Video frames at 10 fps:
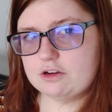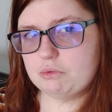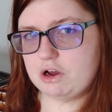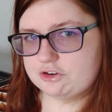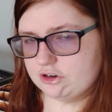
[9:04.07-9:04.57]
I
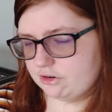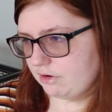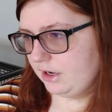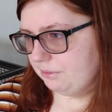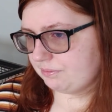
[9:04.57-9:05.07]
can watch her,
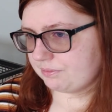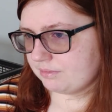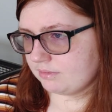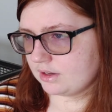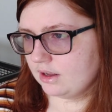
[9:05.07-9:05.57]
right?
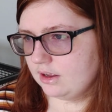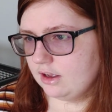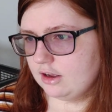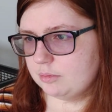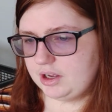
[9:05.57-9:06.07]

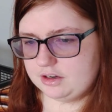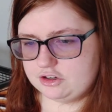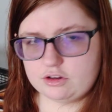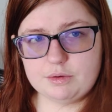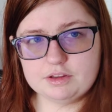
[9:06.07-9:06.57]

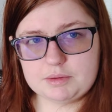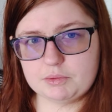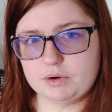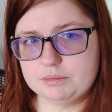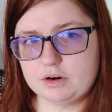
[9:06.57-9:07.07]
But she's always in my
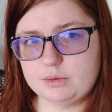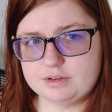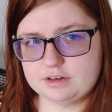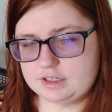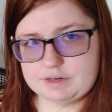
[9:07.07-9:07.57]
room. They're
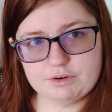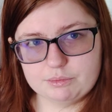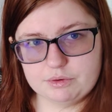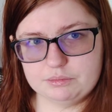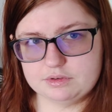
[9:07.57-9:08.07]
always in
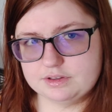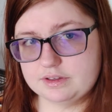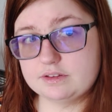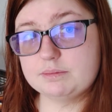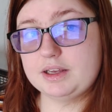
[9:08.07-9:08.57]
different rooms.
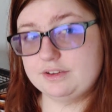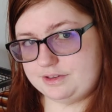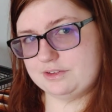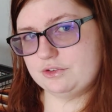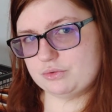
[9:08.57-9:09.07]
This is my little
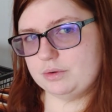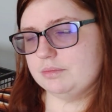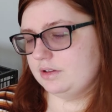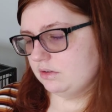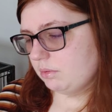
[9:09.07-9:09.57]
sister's room.
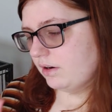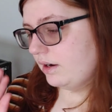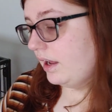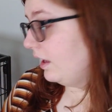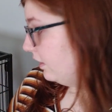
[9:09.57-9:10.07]
This is
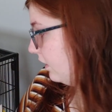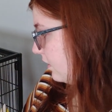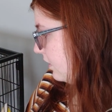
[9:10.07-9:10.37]
where Elliot